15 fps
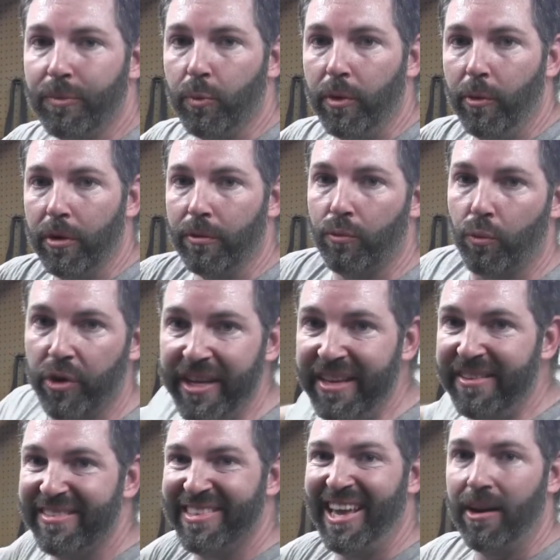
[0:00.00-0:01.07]
We want to
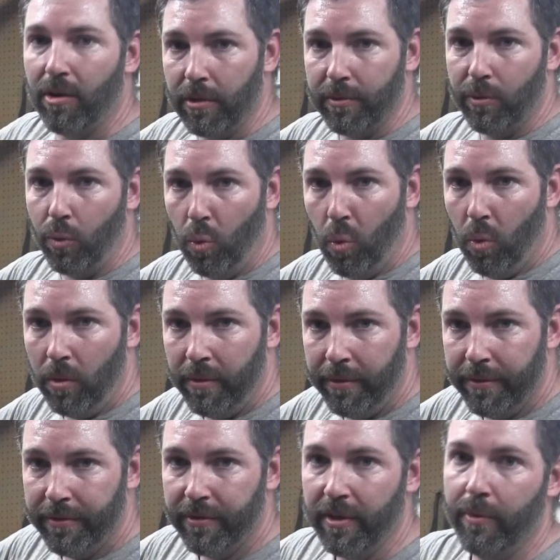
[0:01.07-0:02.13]
reset our tool
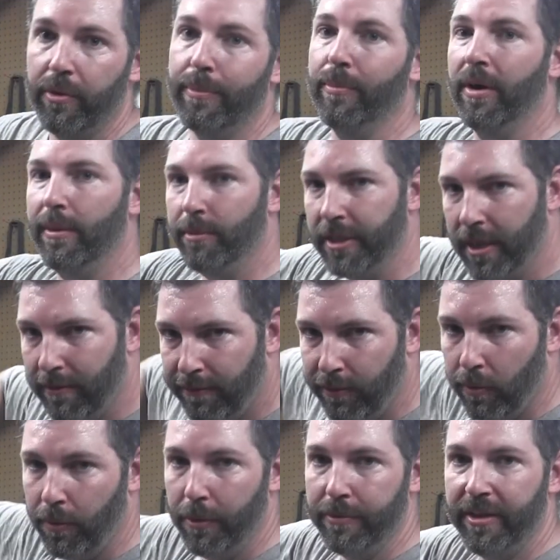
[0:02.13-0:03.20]
so that we can be able to get a
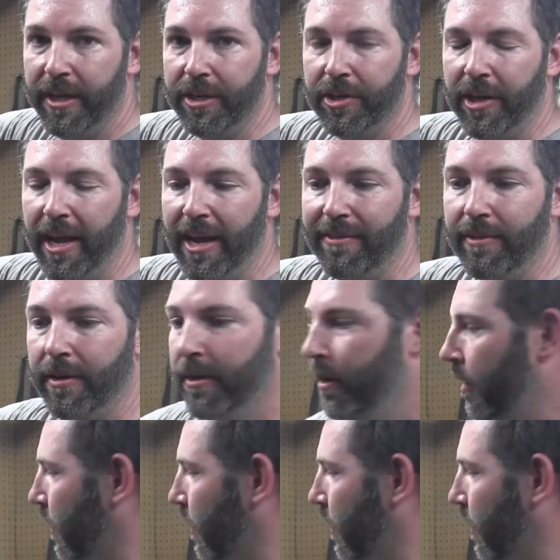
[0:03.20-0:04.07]
full rotation out of it.